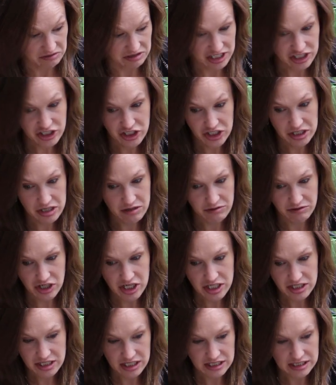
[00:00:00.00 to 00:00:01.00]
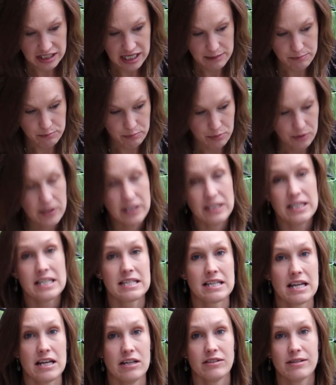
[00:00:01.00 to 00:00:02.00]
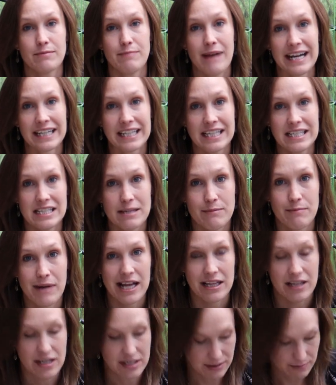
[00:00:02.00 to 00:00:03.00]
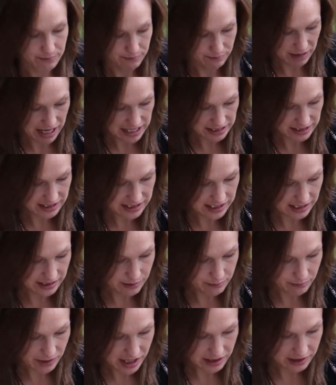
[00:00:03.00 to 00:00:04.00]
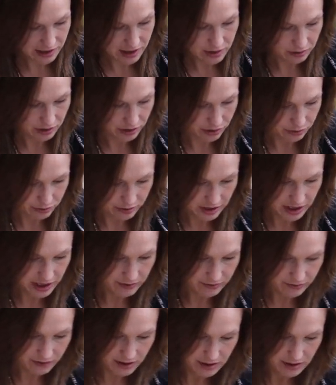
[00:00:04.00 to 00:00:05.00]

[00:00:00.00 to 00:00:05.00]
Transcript: dishing out justice, like putting the scales back into balance, balancing them back out. Three